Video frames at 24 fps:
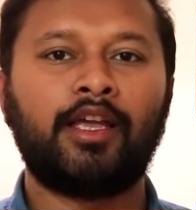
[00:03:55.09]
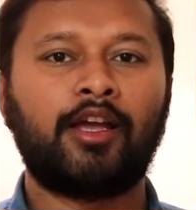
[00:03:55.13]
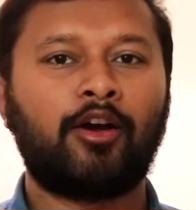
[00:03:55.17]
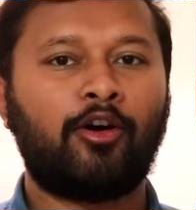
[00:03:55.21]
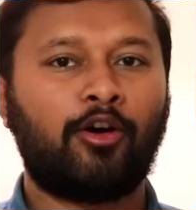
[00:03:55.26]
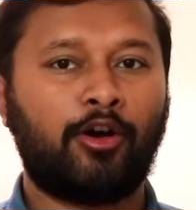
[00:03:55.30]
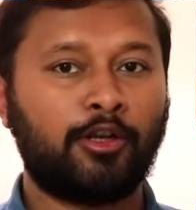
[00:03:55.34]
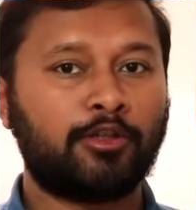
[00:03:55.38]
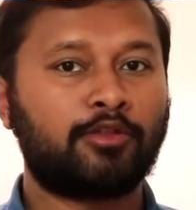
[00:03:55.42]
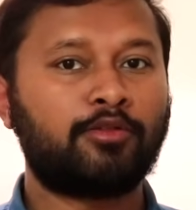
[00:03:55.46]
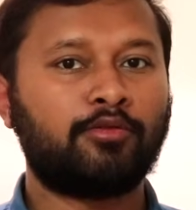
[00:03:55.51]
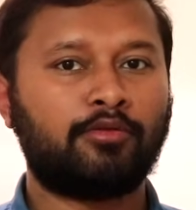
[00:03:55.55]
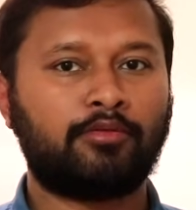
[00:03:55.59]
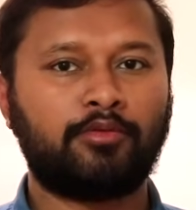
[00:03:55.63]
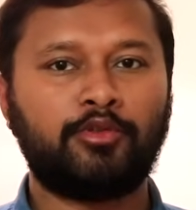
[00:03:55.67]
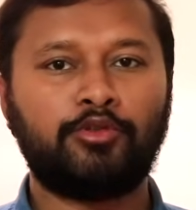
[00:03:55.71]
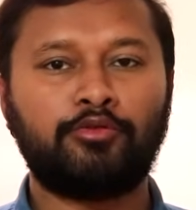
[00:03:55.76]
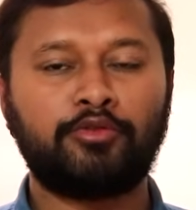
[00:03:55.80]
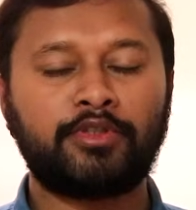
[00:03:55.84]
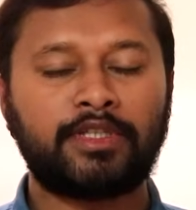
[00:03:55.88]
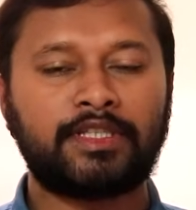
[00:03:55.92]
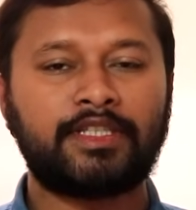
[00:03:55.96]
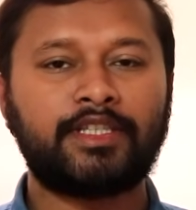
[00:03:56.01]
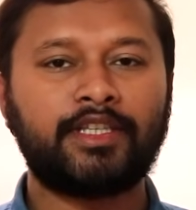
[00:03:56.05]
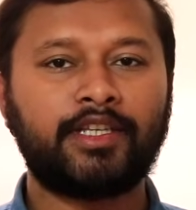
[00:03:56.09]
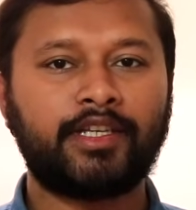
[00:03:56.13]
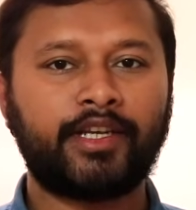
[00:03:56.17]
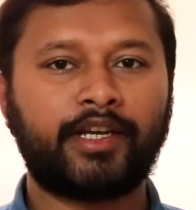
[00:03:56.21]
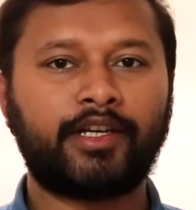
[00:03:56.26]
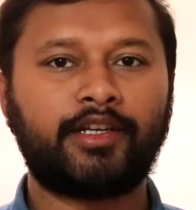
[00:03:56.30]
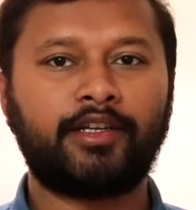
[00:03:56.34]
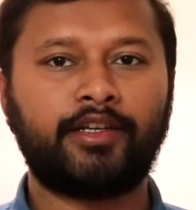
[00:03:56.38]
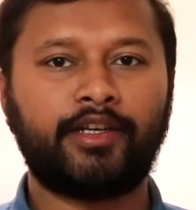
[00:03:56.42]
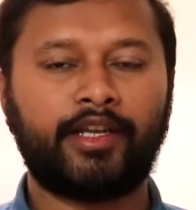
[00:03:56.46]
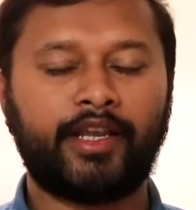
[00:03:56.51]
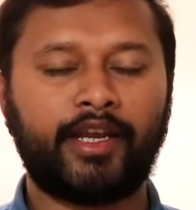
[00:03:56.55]
Also, UGC
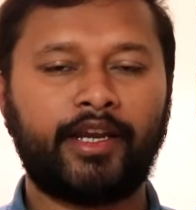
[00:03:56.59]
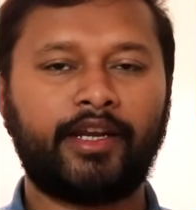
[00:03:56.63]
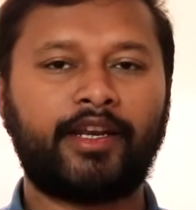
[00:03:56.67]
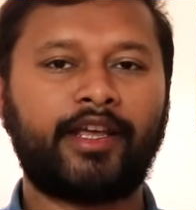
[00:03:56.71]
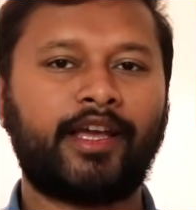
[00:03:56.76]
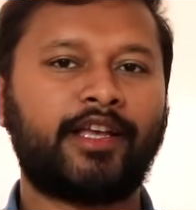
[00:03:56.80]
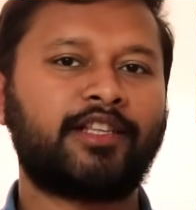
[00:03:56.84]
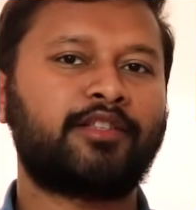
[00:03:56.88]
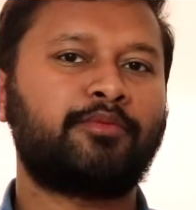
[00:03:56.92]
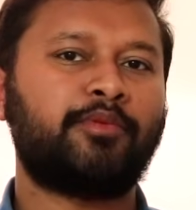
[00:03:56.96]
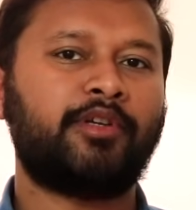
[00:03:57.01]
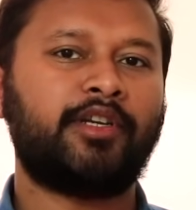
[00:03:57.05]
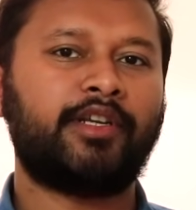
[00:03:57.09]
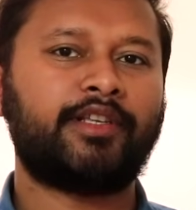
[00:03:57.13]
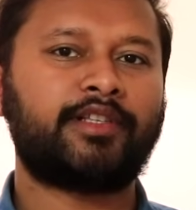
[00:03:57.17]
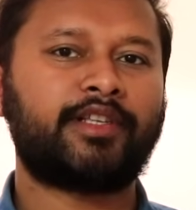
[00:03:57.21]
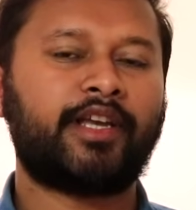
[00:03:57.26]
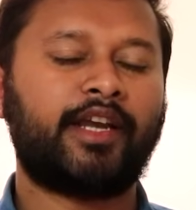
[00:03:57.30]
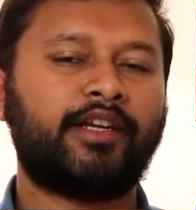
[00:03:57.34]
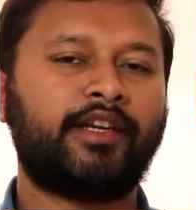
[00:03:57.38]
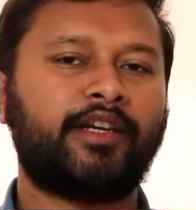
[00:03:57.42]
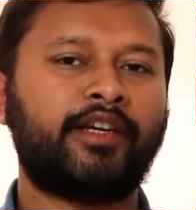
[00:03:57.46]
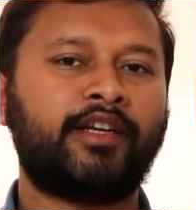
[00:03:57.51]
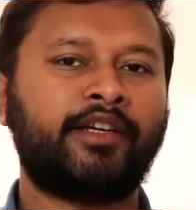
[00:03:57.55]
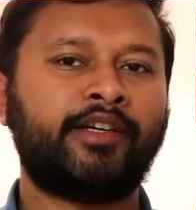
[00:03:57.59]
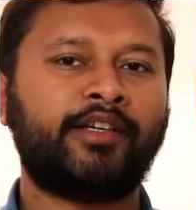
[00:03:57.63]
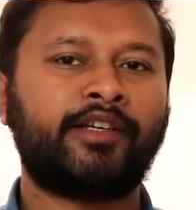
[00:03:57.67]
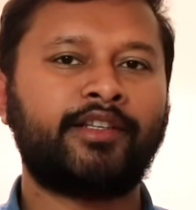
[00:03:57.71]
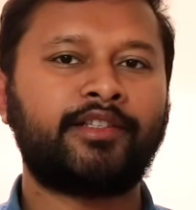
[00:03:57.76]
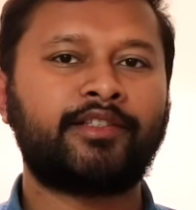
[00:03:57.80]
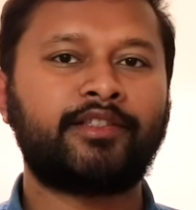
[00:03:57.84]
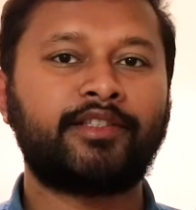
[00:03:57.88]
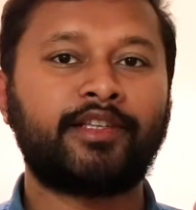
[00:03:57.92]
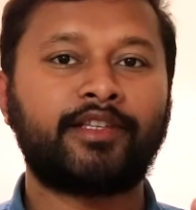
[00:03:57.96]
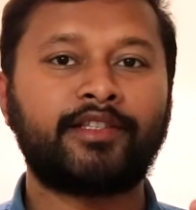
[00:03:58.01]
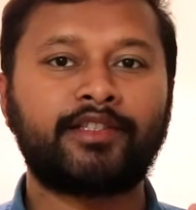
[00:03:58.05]
net date has been decided and it
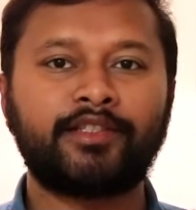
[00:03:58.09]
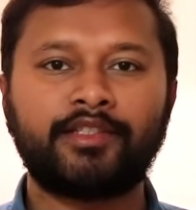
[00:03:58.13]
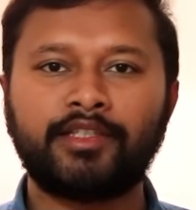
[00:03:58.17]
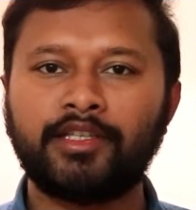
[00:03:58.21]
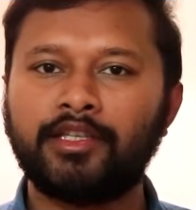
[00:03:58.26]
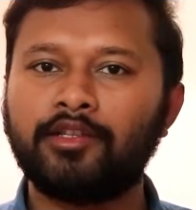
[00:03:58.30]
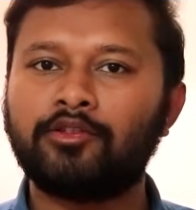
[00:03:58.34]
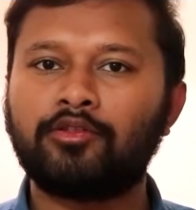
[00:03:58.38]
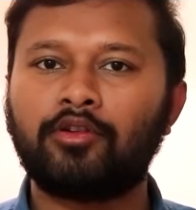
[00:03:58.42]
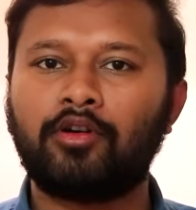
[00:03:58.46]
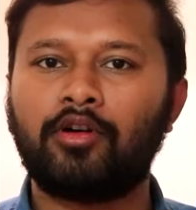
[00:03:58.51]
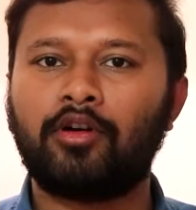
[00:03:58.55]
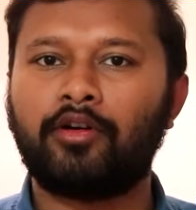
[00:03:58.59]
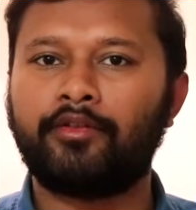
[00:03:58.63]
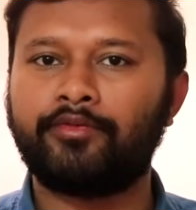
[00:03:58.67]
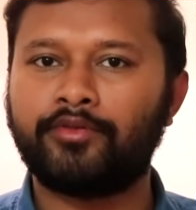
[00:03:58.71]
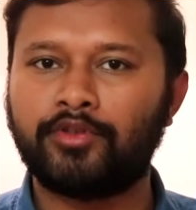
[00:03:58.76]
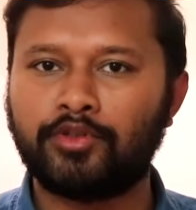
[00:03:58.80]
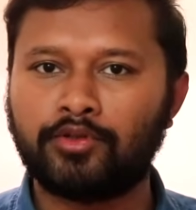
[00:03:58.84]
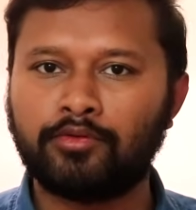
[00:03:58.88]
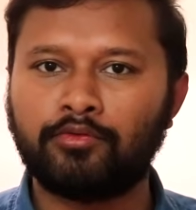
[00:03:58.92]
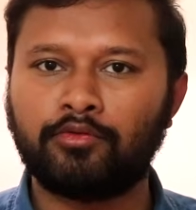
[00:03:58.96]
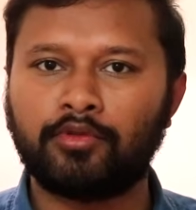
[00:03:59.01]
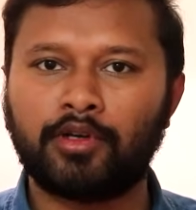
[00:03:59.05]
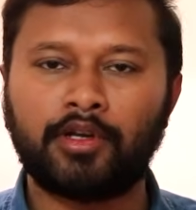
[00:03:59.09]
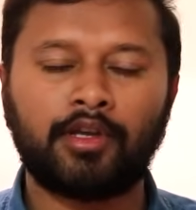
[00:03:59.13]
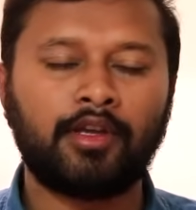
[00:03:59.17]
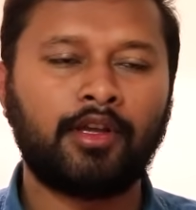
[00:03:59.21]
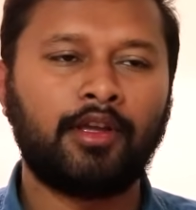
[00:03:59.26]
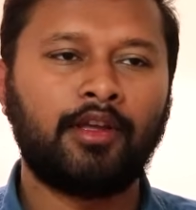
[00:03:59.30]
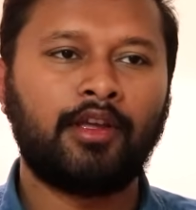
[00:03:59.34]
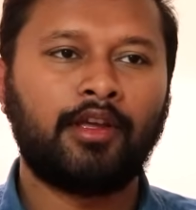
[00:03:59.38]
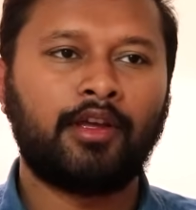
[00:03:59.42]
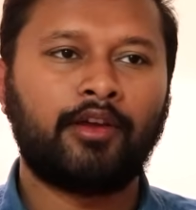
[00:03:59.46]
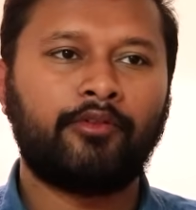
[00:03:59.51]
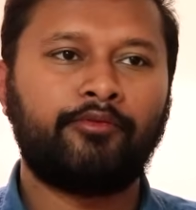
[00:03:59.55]
is 16th of June,
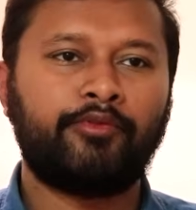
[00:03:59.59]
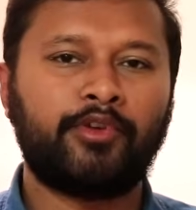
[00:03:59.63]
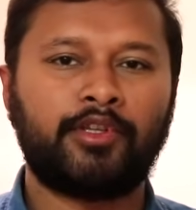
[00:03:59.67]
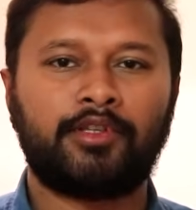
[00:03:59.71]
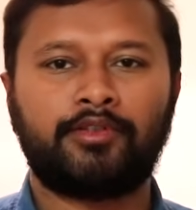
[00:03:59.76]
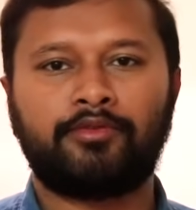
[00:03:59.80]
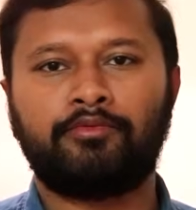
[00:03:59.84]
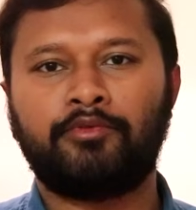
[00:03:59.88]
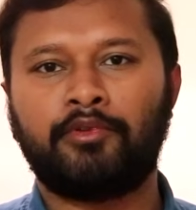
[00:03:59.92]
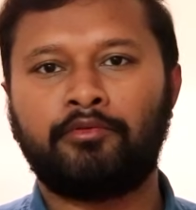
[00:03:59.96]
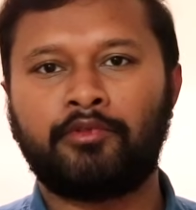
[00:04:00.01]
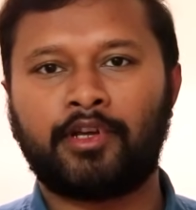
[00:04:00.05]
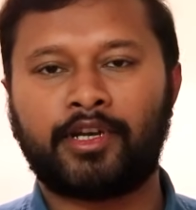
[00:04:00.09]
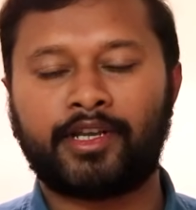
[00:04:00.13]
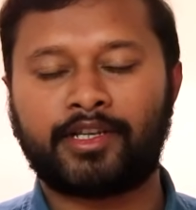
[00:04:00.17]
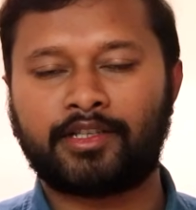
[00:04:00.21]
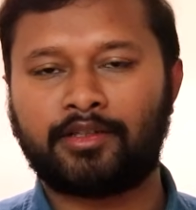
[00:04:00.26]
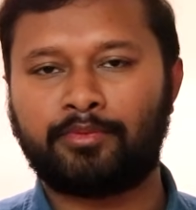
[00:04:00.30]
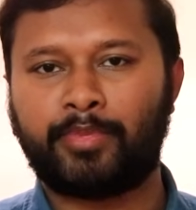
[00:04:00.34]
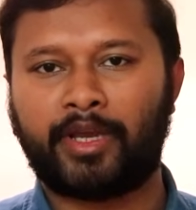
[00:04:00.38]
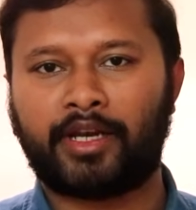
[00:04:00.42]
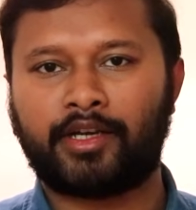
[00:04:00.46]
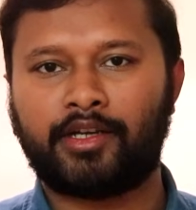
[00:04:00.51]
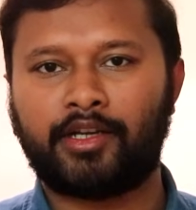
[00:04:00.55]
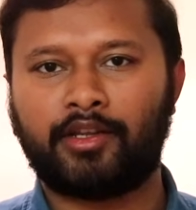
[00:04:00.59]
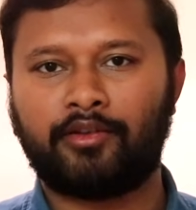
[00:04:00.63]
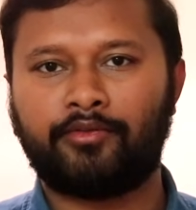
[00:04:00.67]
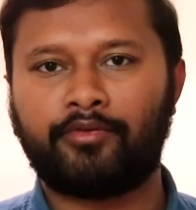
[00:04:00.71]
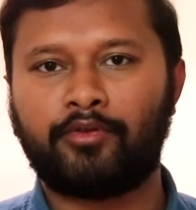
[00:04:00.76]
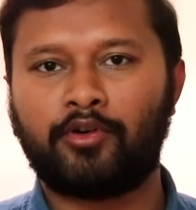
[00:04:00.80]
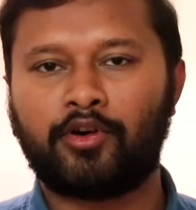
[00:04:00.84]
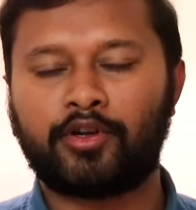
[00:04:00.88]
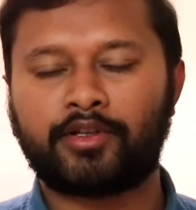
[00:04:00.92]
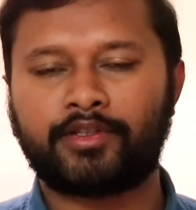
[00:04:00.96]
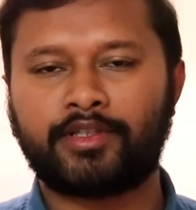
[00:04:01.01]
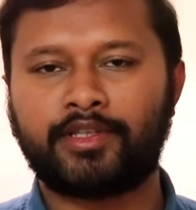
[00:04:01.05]
which we were expecting
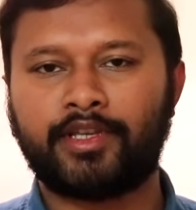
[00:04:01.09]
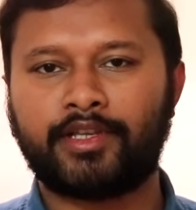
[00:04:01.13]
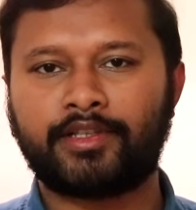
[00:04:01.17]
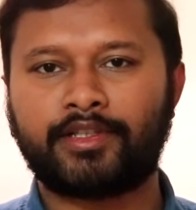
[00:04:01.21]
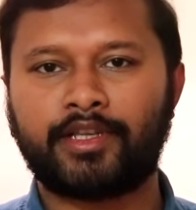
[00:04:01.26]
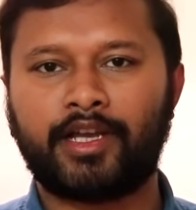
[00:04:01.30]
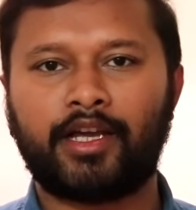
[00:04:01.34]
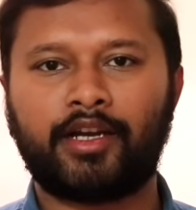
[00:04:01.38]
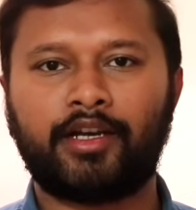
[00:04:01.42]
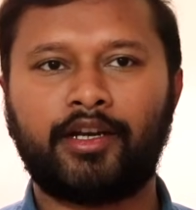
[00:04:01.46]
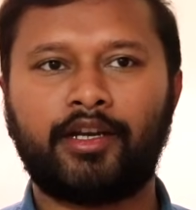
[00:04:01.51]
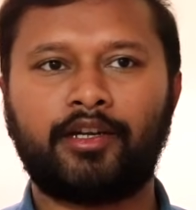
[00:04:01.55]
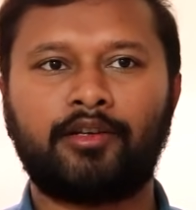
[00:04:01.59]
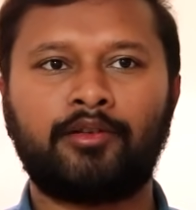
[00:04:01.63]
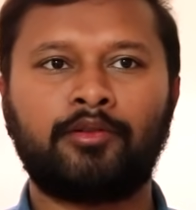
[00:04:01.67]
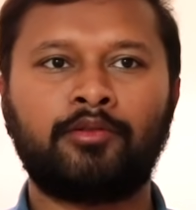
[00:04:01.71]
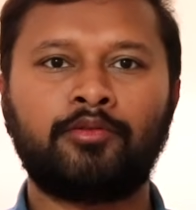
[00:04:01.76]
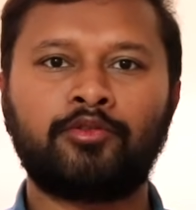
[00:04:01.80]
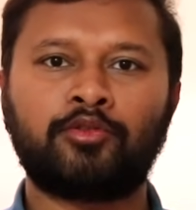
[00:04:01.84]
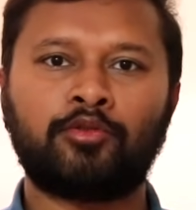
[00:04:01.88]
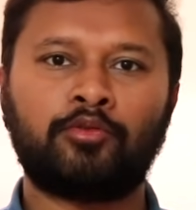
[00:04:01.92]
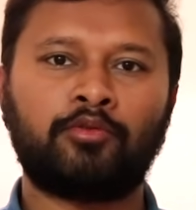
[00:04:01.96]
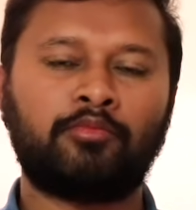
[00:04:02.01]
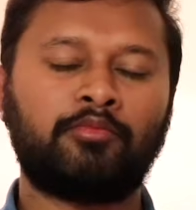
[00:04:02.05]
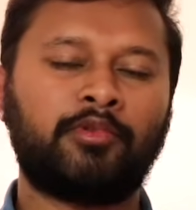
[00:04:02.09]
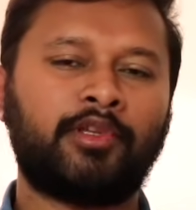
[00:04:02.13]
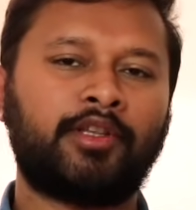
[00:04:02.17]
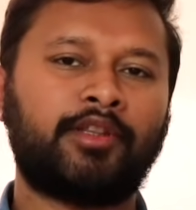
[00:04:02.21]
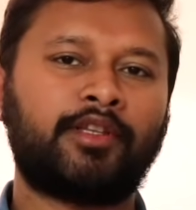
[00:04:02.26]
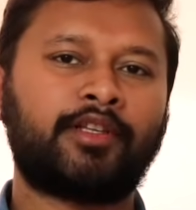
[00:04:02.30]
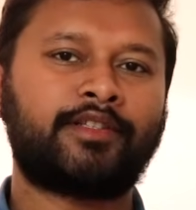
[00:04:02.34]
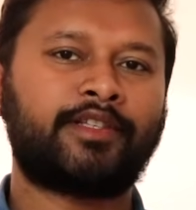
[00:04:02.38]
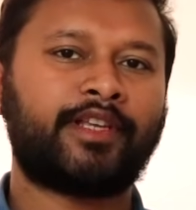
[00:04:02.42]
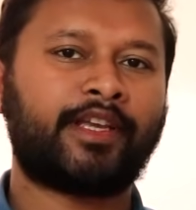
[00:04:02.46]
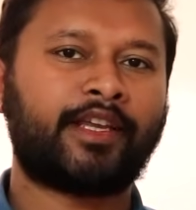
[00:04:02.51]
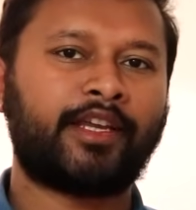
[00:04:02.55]
for net. So in
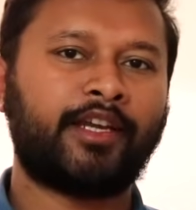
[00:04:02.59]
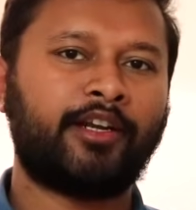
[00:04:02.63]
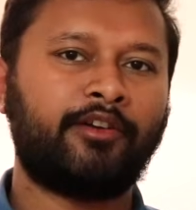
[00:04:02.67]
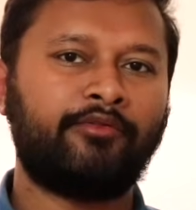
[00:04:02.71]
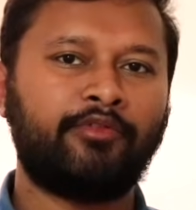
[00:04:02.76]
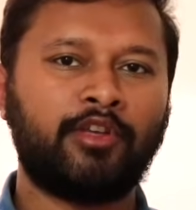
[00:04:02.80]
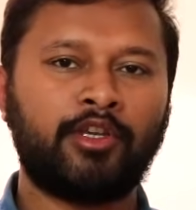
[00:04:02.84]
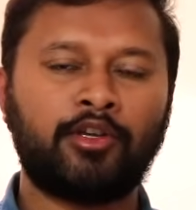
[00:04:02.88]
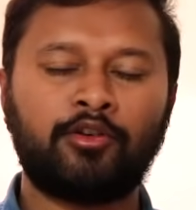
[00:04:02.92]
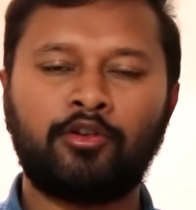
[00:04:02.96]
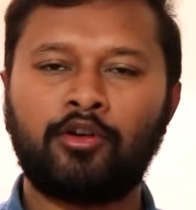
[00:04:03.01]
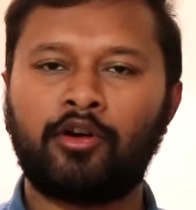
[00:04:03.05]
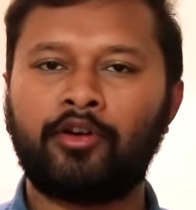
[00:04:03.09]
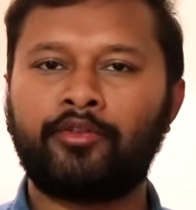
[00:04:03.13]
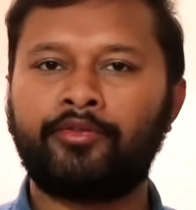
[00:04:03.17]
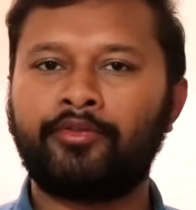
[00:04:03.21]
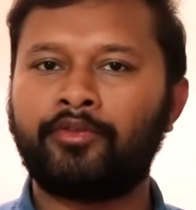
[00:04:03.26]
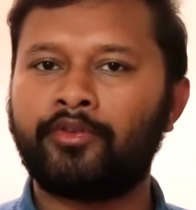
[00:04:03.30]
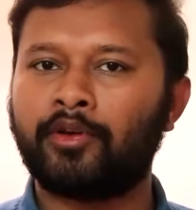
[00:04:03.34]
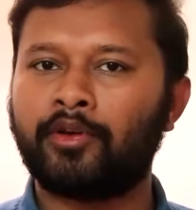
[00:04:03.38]
the second week of